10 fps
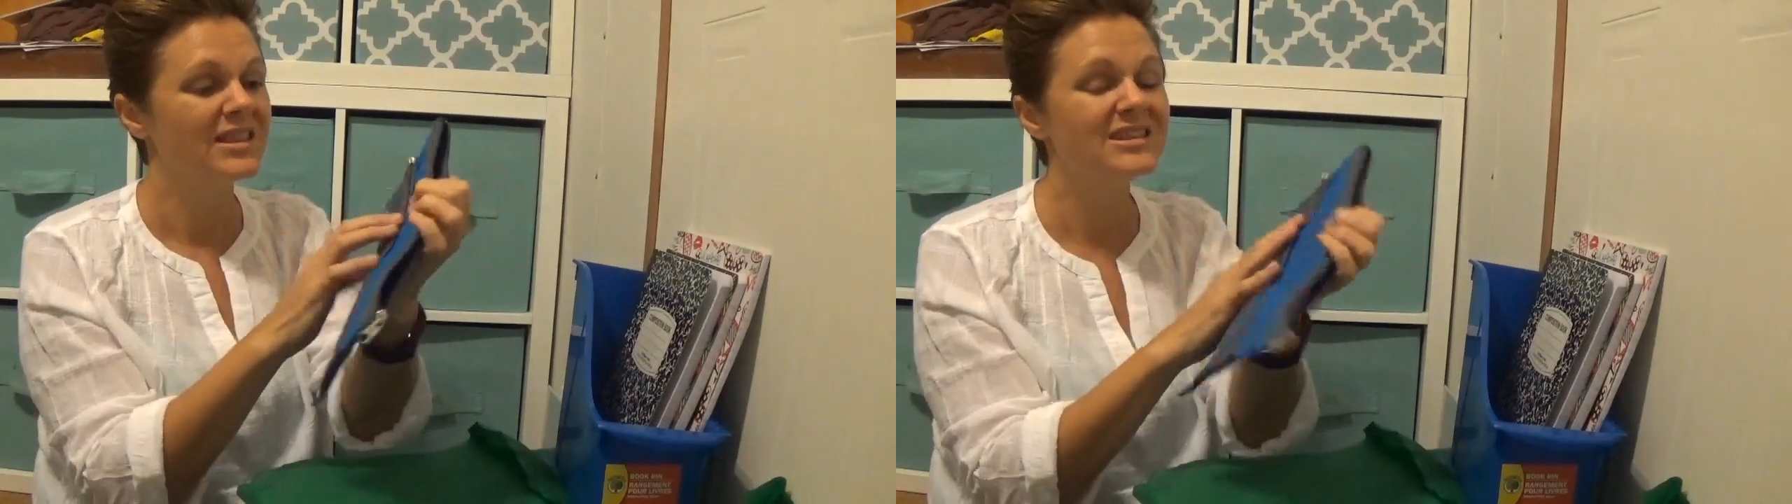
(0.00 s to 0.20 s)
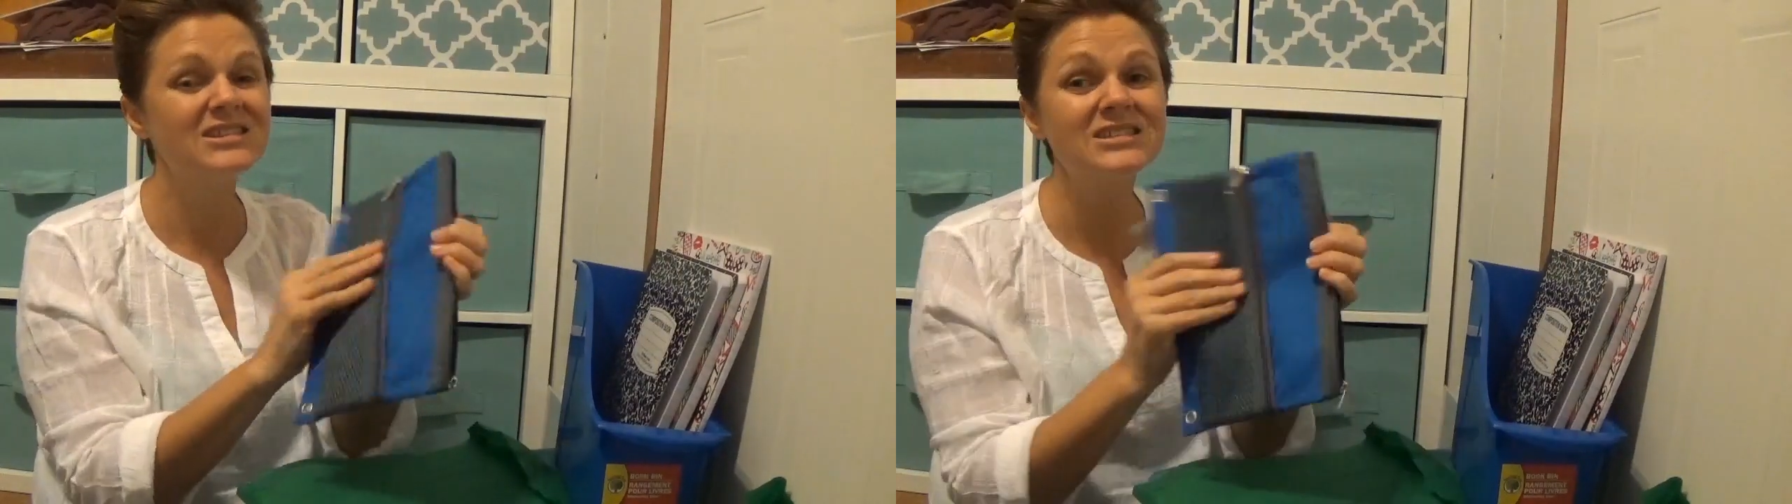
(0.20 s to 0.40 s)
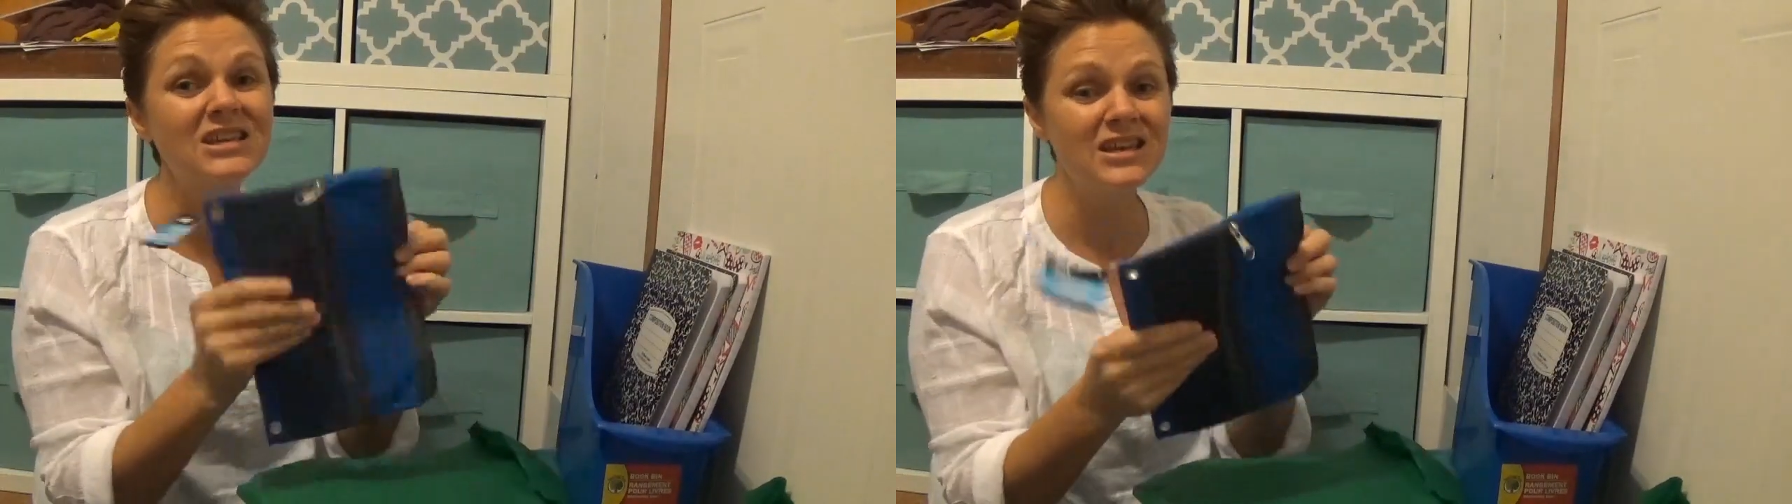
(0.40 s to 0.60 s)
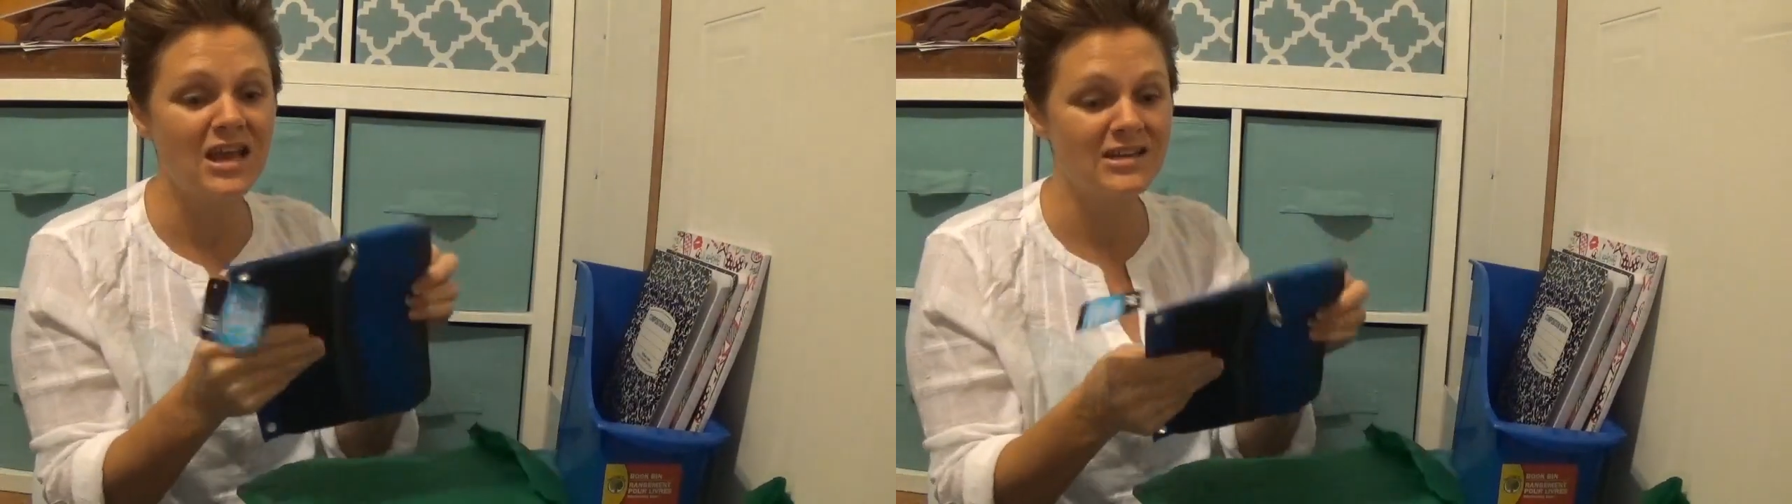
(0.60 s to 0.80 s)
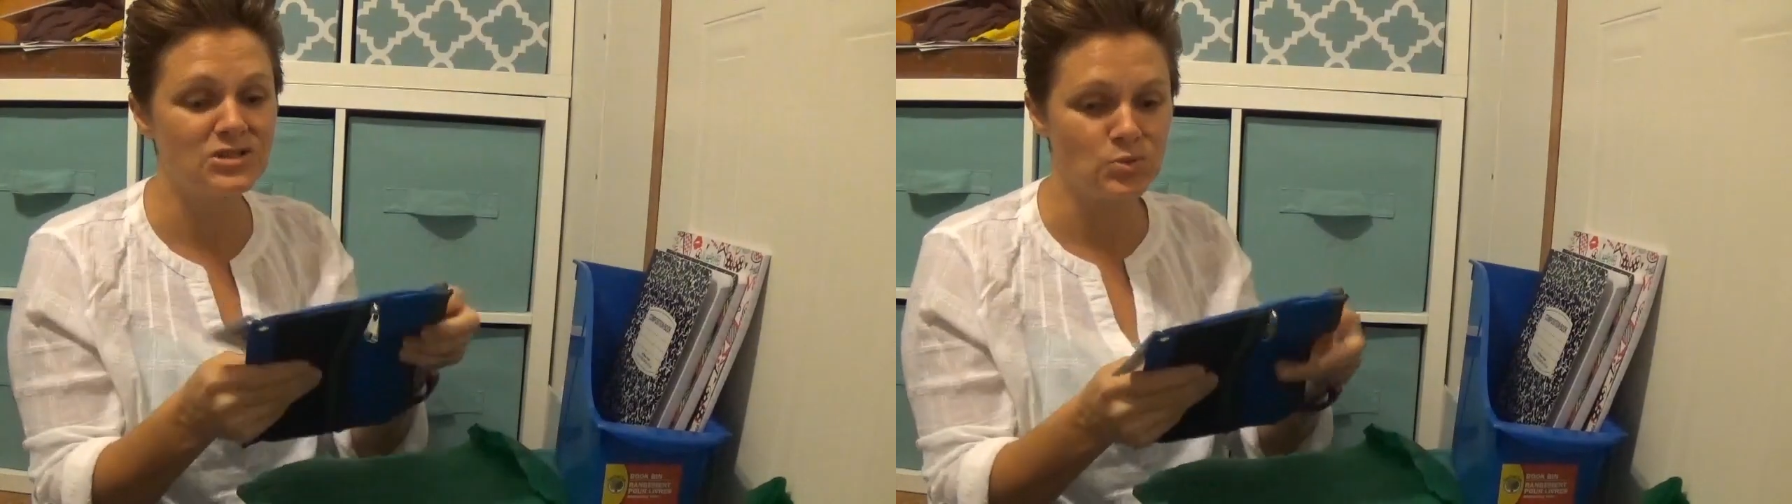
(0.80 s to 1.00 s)
This is a
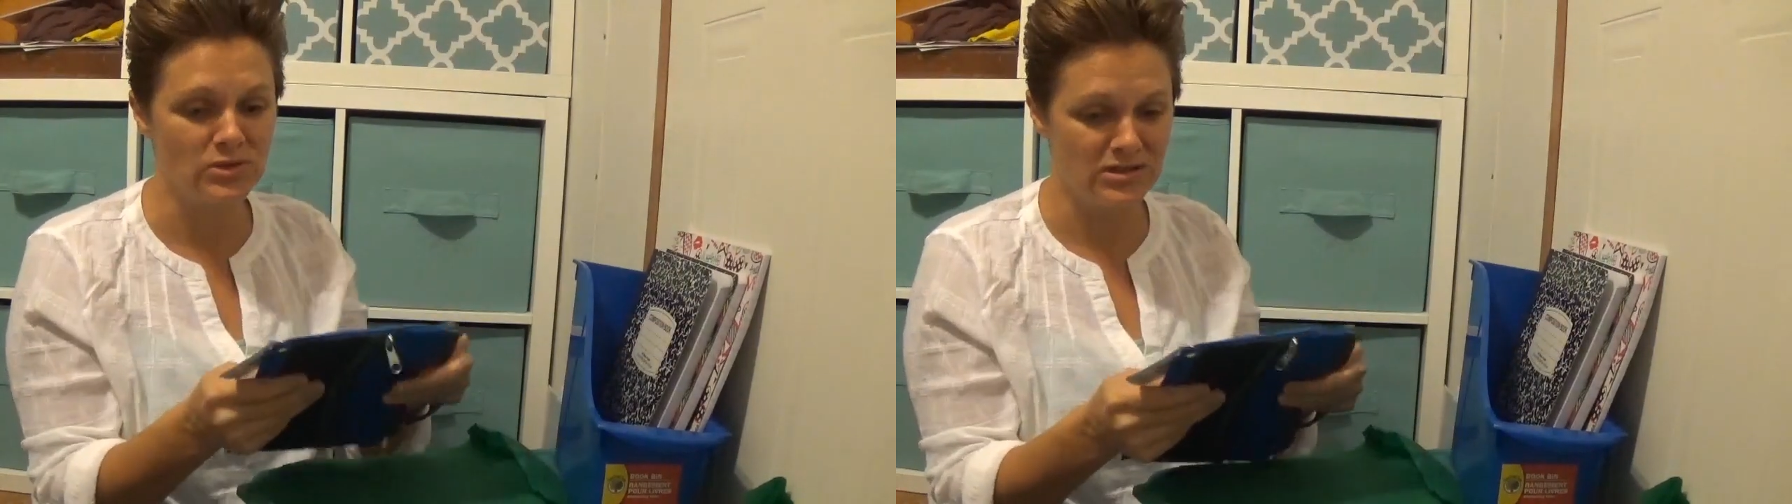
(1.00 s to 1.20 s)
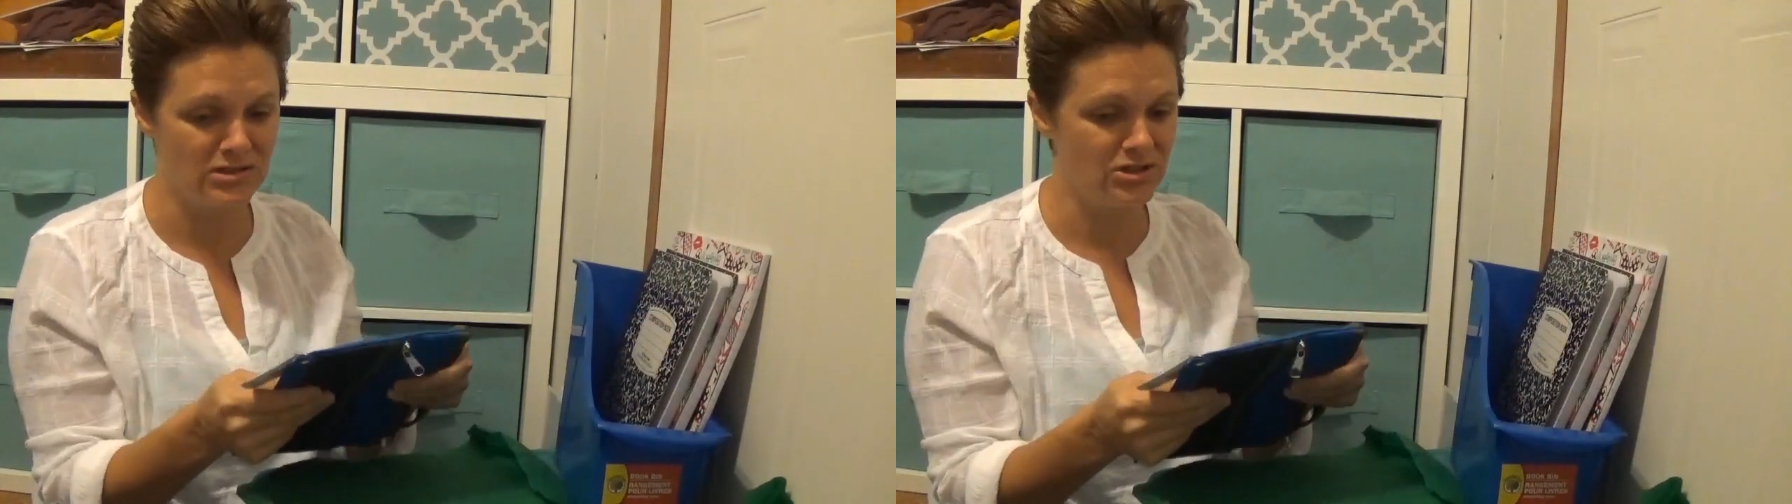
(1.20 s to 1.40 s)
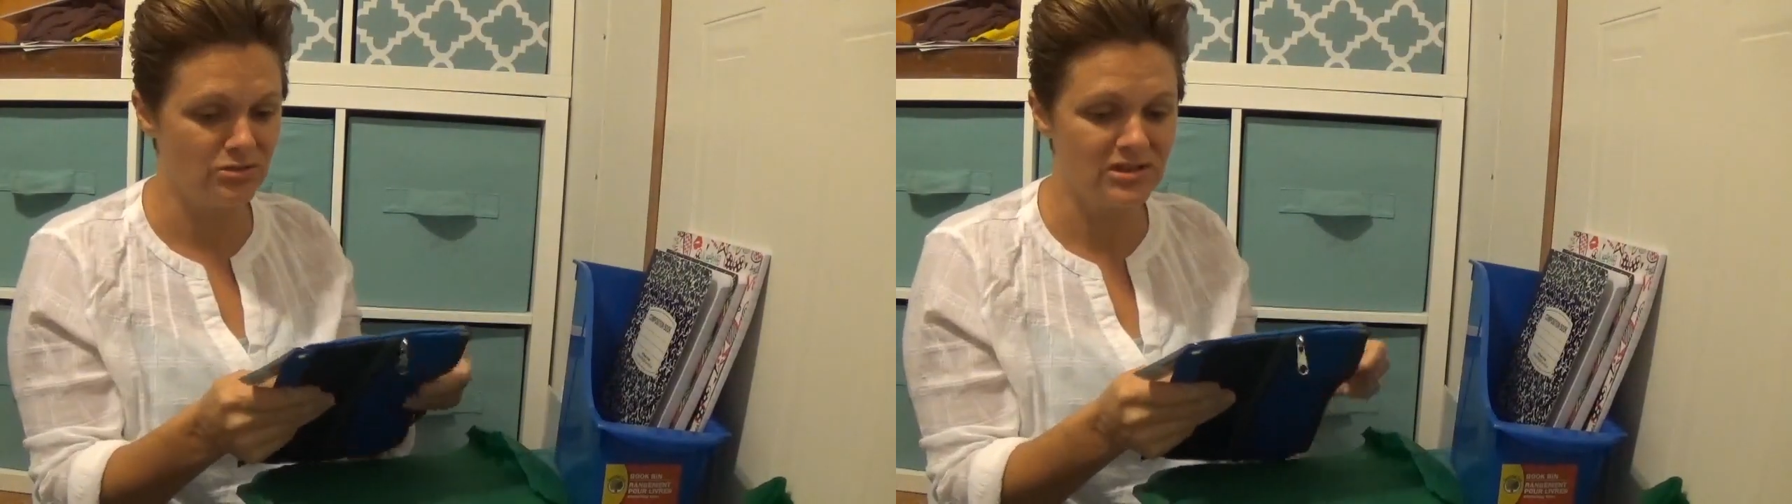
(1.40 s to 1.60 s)
nice one too.